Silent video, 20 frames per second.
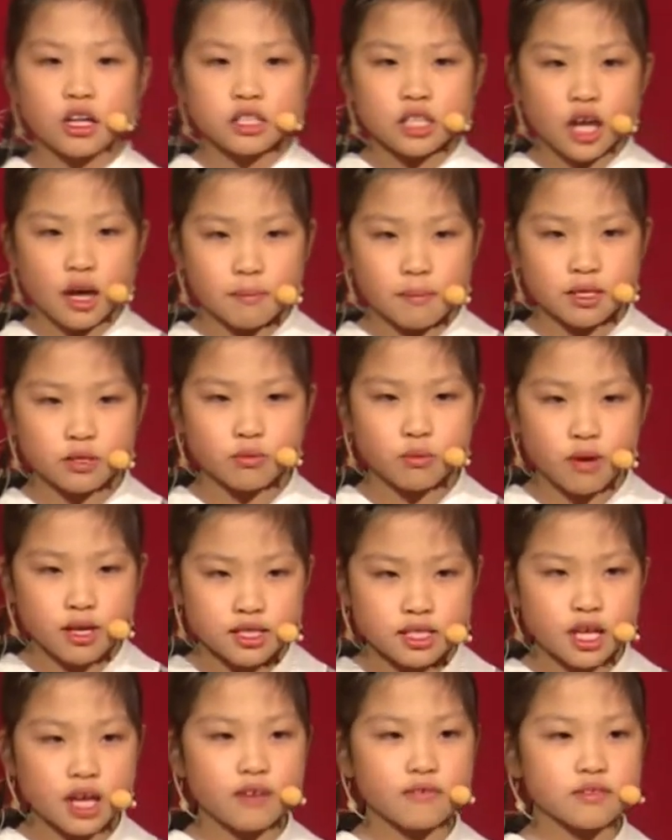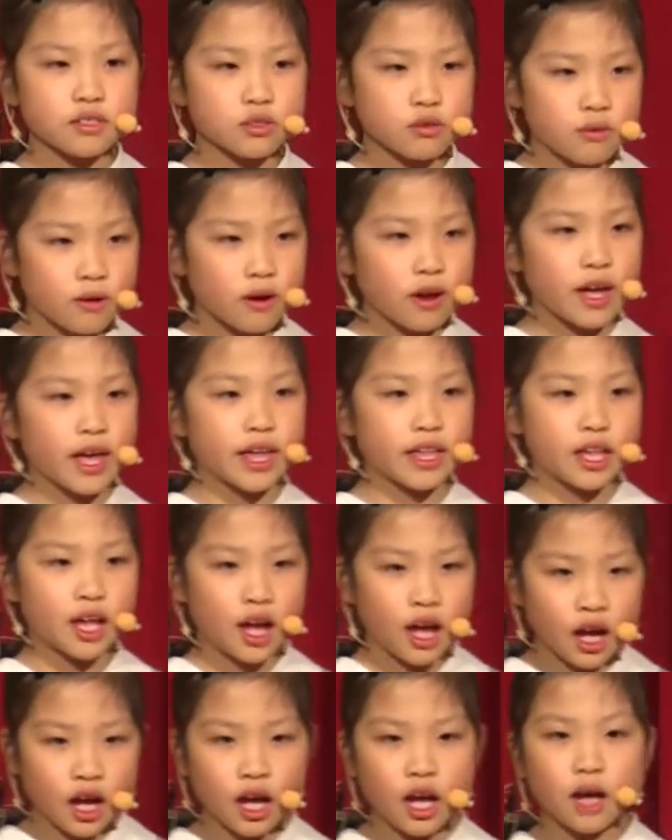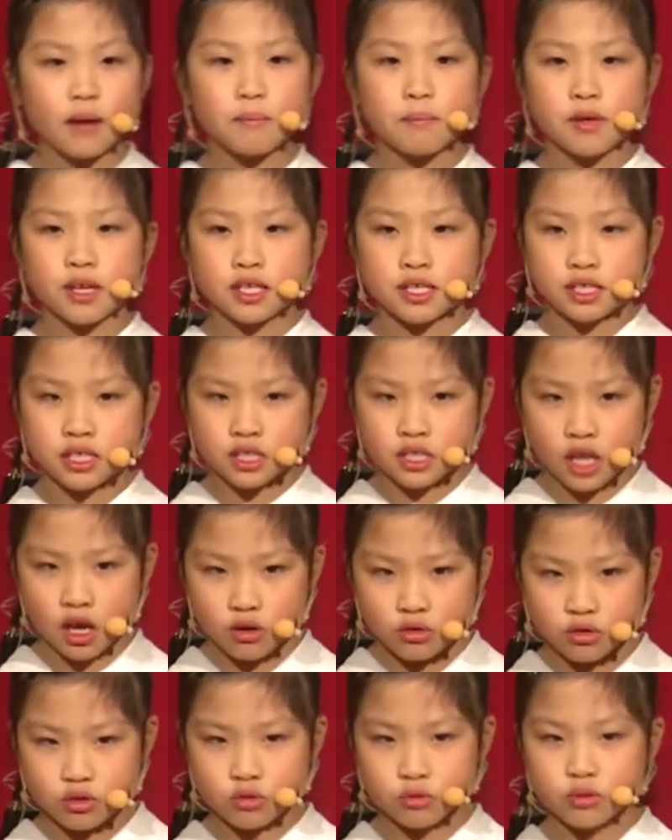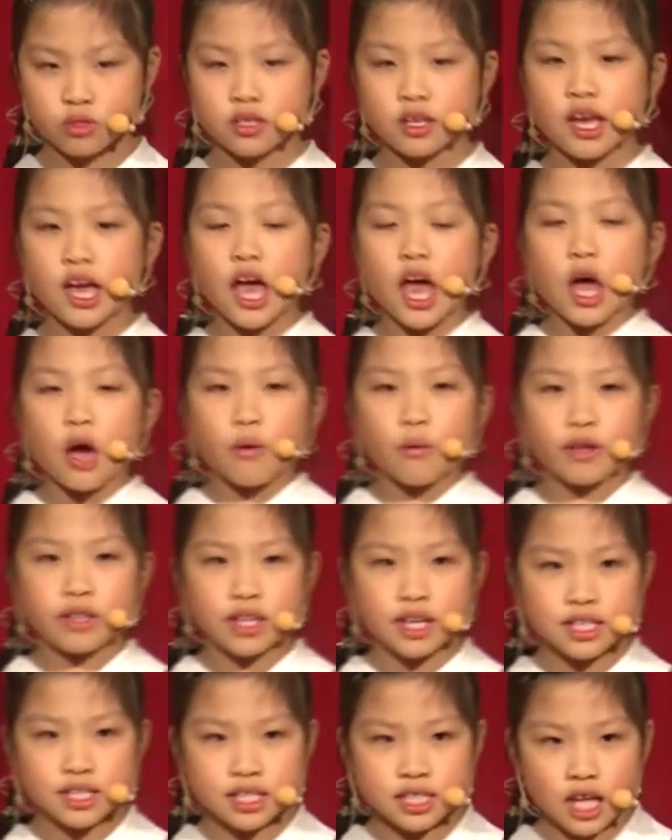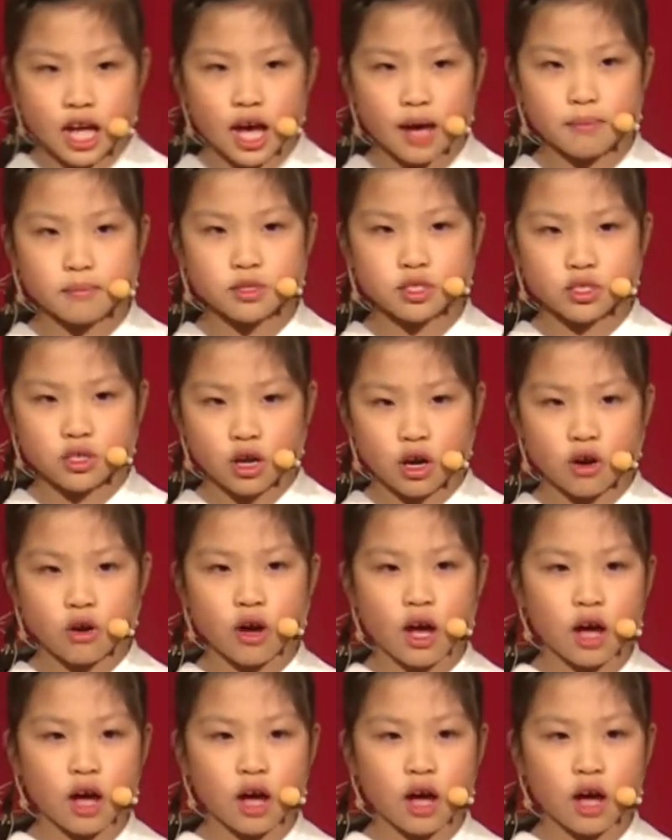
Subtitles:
Thomas went off school and hung up his snowsuits. When it's time to go